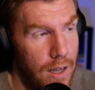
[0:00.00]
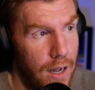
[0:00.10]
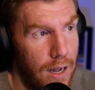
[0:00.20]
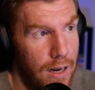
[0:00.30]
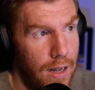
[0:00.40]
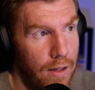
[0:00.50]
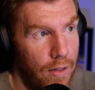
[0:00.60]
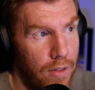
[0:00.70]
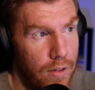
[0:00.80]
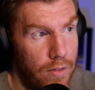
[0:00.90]
I
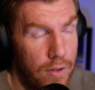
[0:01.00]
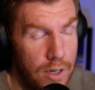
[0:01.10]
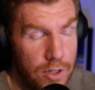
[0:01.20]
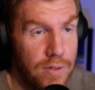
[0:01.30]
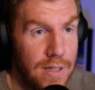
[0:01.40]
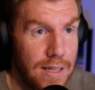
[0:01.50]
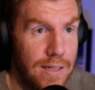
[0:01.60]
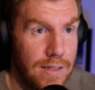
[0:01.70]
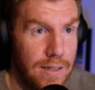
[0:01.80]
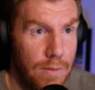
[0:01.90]
do think
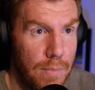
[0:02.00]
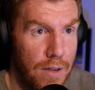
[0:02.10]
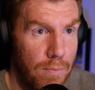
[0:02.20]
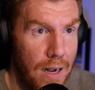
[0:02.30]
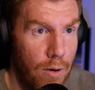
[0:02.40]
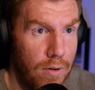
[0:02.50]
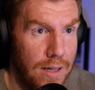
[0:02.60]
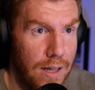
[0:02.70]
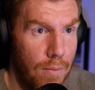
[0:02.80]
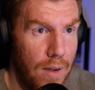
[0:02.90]
there's a bit of power in
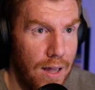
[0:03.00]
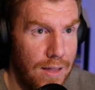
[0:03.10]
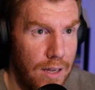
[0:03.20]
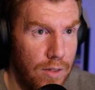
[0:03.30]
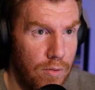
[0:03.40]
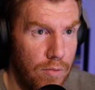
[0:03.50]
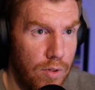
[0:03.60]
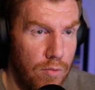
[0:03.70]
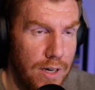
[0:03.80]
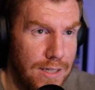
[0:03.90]
that, but I think the
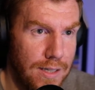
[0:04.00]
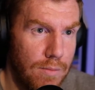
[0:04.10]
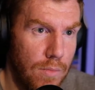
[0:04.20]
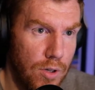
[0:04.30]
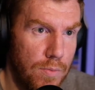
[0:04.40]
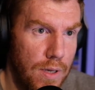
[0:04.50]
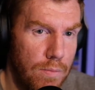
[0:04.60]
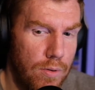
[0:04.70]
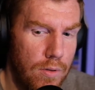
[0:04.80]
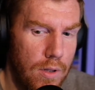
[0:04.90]
reason that most
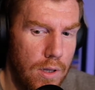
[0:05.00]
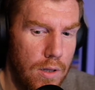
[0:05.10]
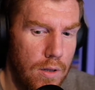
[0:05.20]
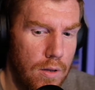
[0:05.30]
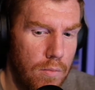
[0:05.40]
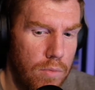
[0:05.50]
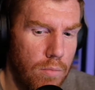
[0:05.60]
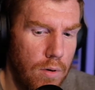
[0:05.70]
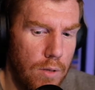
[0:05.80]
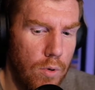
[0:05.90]
people
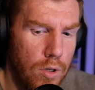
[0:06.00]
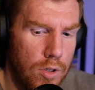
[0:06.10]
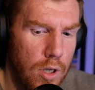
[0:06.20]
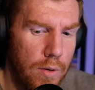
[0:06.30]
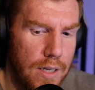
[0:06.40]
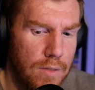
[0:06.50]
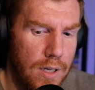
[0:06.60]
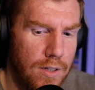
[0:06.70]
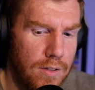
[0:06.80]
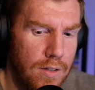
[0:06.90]
probably won't do it is
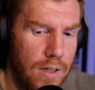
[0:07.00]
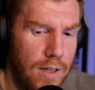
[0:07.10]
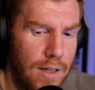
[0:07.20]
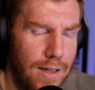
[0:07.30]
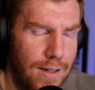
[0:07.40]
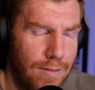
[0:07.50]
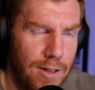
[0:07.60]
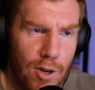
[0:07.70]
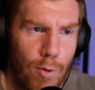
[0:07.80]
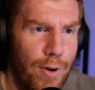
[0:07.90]
because they
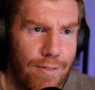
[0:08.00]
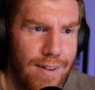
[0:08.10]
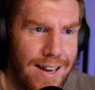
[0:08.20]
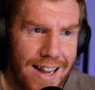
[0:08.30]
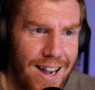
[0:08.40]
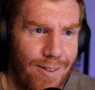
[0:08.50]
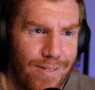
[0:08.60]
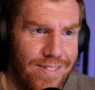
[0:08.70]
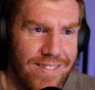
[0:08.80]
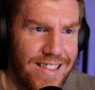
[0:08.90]
don't want to find out.
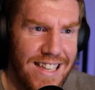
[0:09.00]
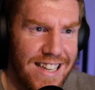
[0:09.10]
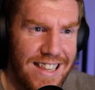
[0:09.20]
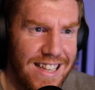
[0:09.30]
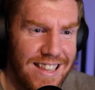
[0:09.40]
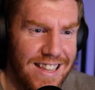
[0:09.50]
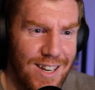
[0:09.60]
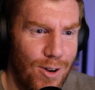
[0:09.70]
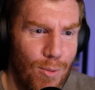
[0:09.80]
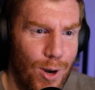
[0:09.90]
They
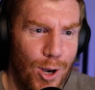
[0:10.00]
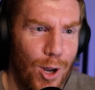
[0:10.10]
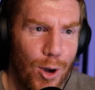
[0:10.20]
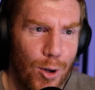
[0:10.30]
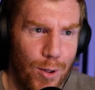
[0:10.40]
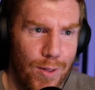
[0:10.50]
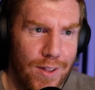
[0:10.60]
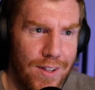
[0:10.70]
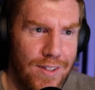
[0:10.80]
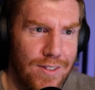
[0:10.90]
don't want to know
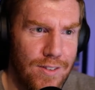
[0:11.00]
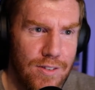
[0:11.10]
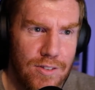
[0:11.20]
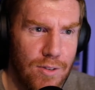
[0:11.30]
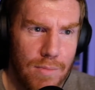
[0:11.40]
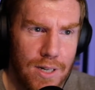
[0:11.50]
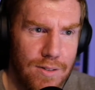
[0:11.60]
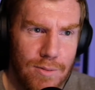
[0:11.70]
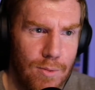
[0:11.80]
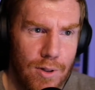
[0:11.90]
that somebody
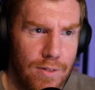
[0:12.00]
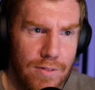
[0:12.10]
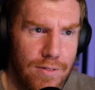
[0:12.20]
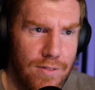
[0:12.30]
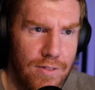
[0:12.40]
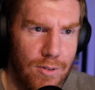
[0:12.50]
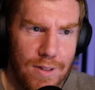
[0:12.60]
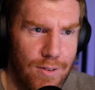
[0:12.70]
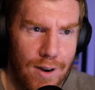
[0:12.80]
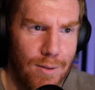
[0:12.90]
doesn't want to
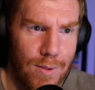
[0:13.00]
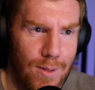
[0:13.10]
interact with them.